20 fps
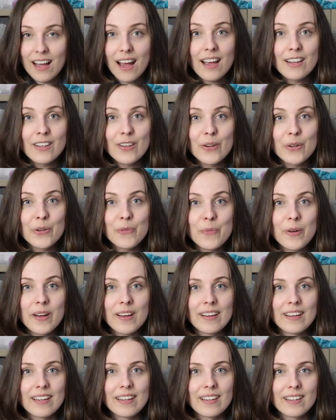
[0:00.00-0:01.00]
I know
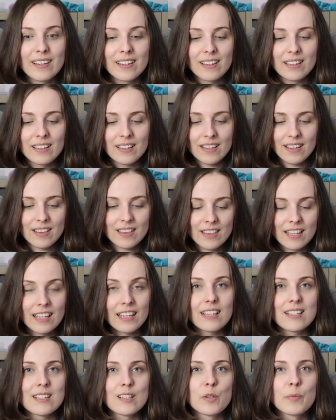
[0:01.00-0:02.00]
my
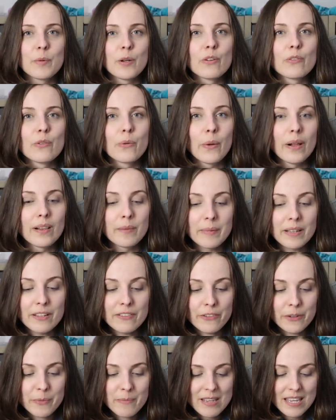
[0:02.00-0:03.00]
thing is a little bit overwhelming
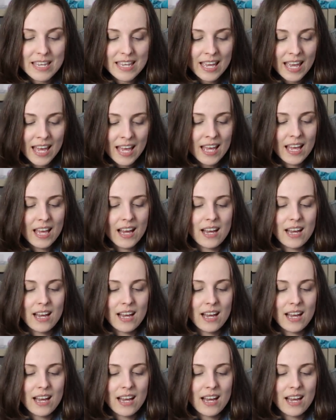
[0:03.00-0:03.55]
for me.